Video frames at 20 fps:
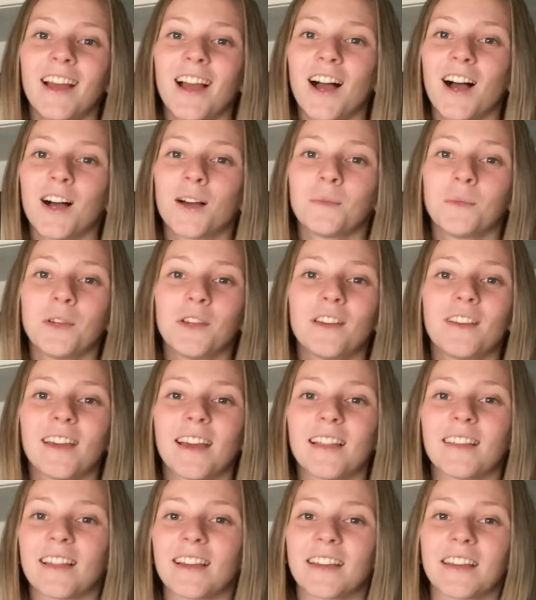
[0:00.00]
You could
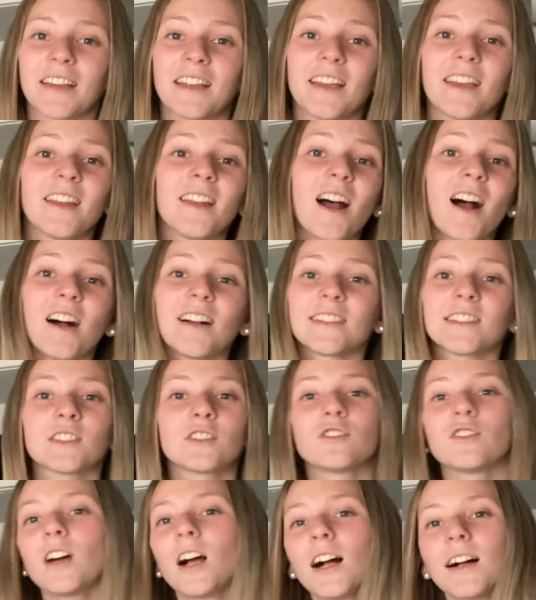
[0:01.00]
get like an arts
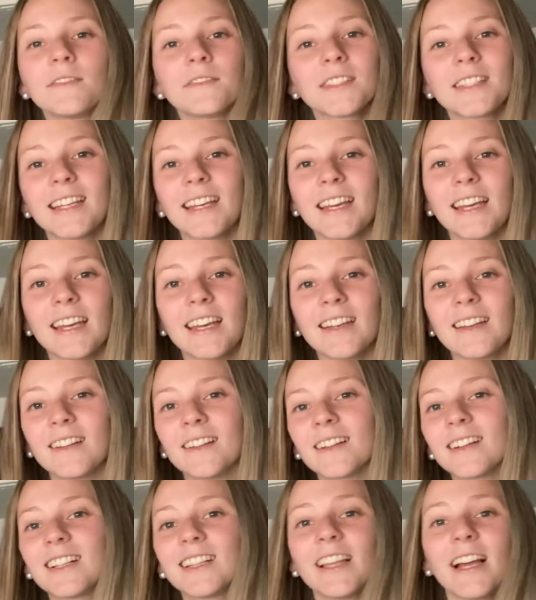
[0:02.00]
and crafts kit,
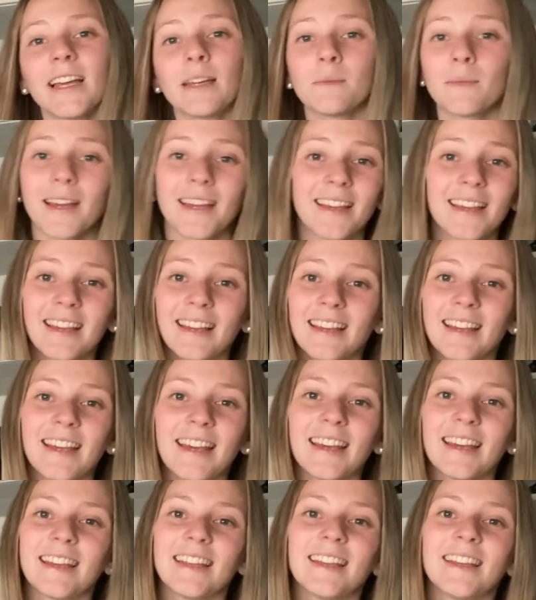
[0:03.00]
a clay making
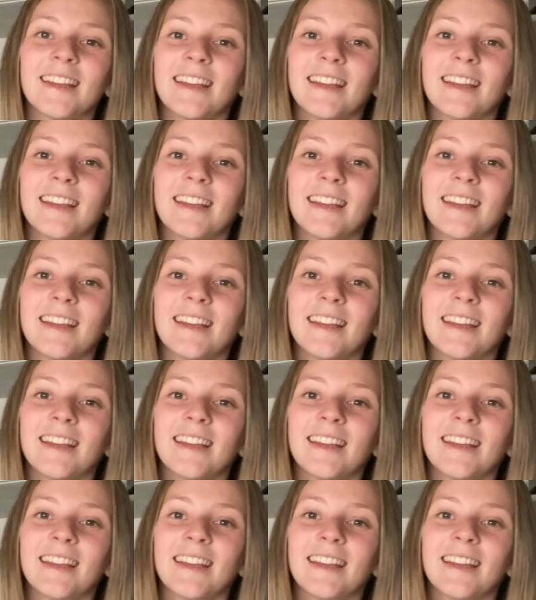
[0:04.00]
kit.